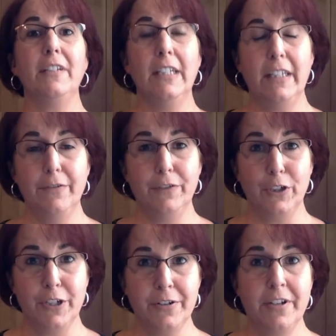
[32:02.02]
that they've
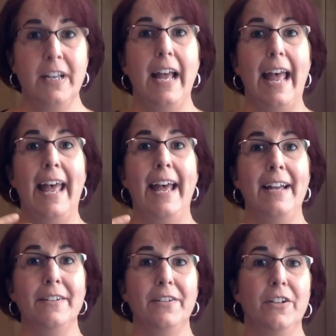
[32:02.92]
learned
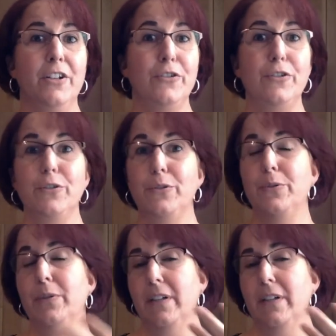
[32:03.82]
and do